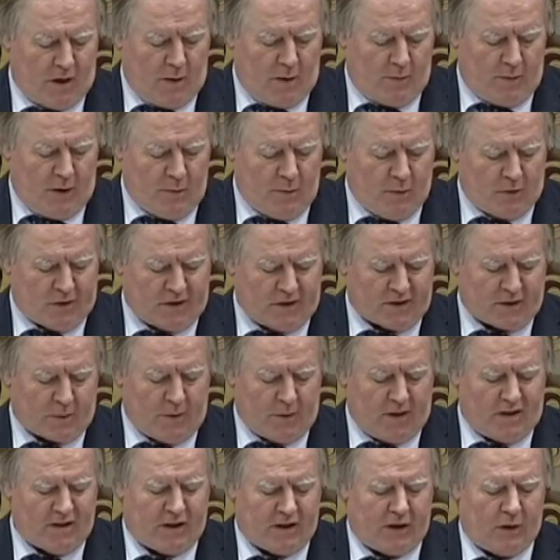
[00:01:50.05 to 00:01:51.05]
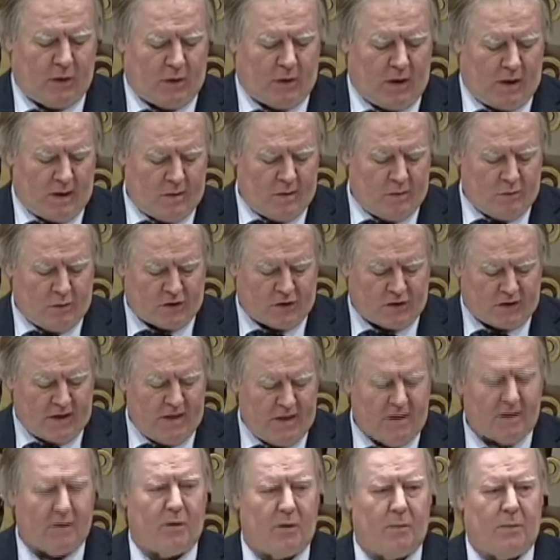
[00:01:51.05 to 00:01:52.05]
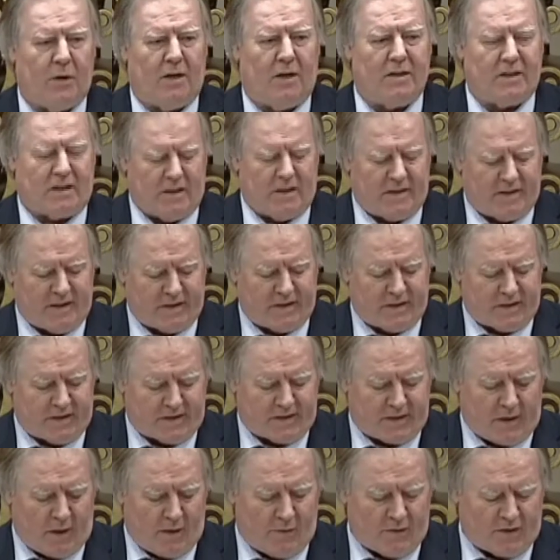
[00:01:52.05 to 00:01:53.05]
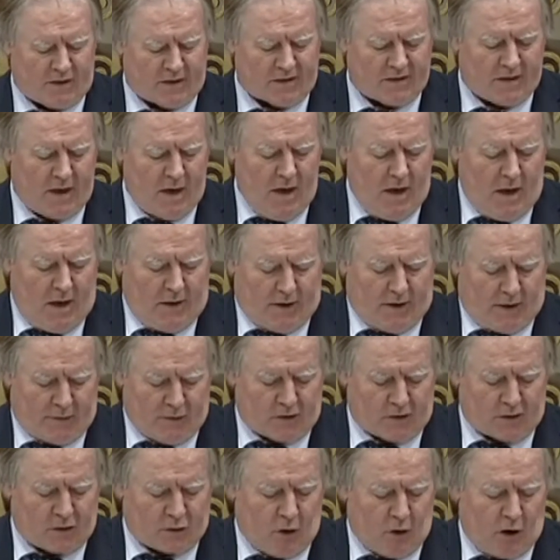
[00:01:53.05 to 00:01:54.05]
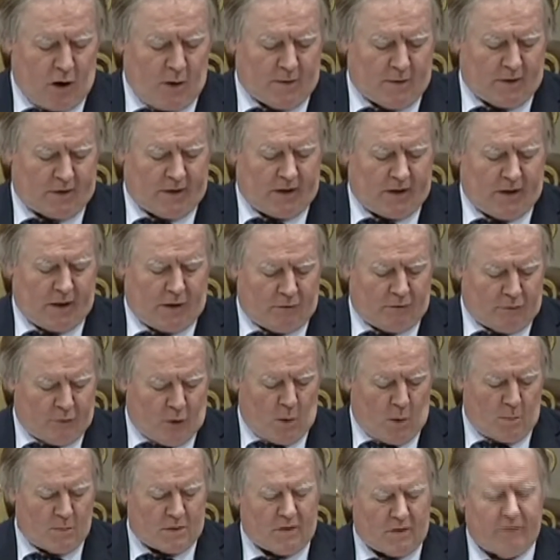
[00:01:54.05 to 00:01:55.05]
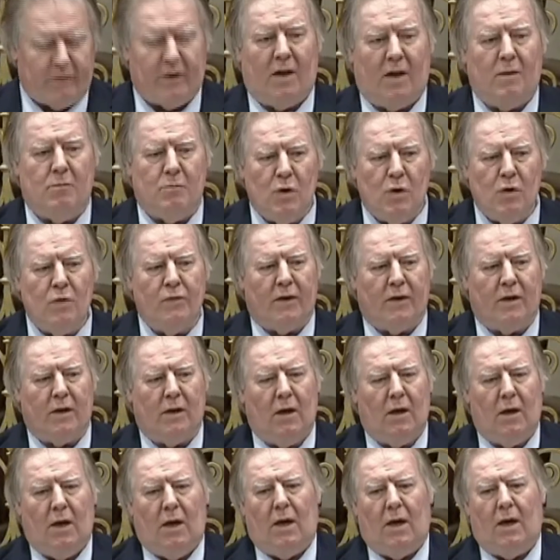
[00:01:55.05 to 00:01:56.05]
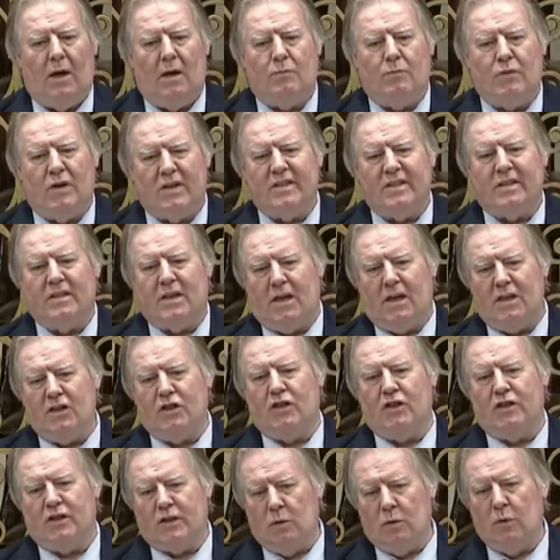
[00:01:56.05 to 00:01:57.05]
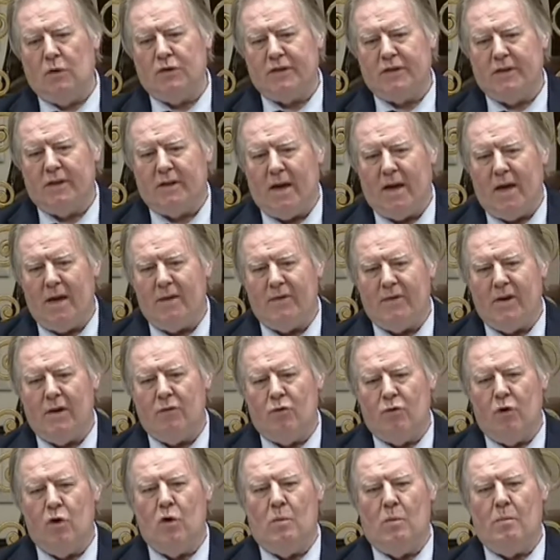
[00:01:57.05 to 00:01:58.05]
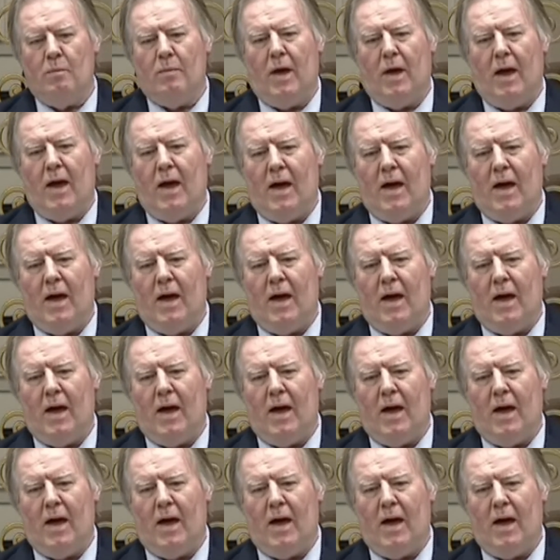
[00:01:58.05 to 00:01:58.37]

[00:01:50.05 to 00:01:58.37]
People with disability who are in receipt of the personal assistance services, they've described, I think, in informative and moving presentations to us in the AV room